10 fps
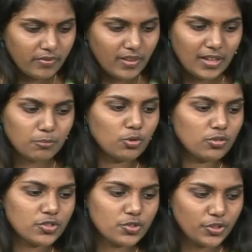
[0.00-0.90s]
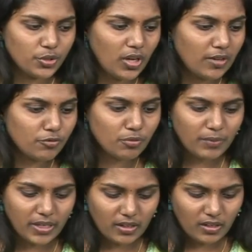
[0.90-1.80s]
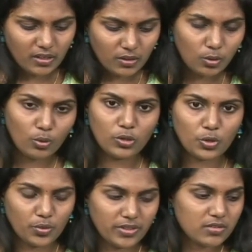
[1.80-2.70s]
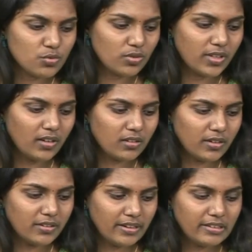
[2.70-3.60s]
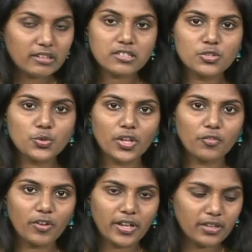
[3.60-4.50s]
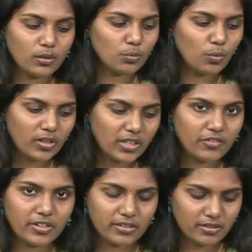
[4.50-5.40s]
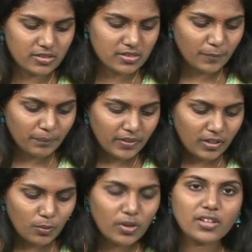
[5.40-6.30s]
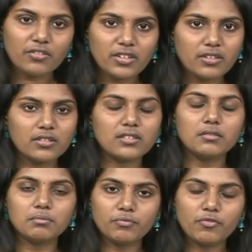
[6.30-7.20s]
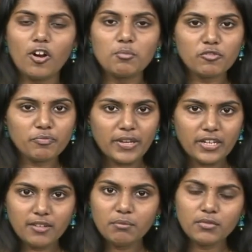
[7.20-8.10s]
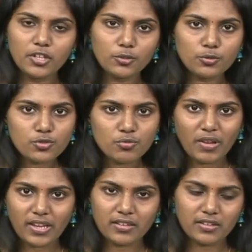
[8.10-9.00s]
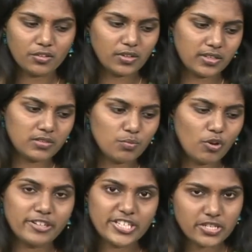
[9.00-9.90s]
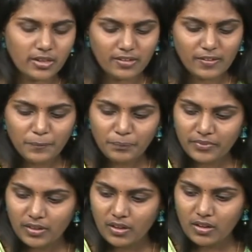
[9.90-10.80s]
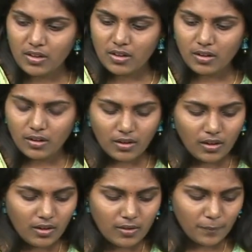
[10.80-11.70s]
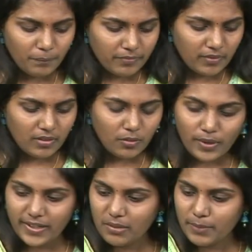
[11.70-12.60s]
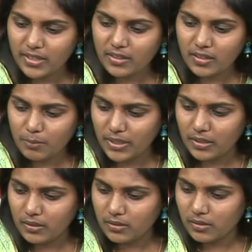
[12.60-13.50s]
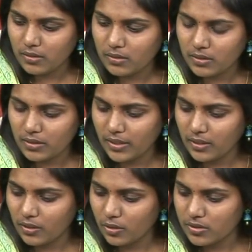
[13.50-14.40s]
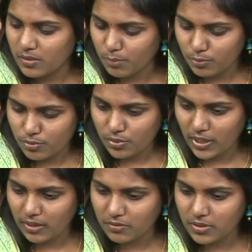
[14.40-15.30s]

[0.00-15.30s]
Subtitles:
Then I'm going to show you how to make a hole to it, so that it enters into a wire or whatever it is, whatever form of medium you use to make it into a small chain. While making a bead, the thing you're supposed to have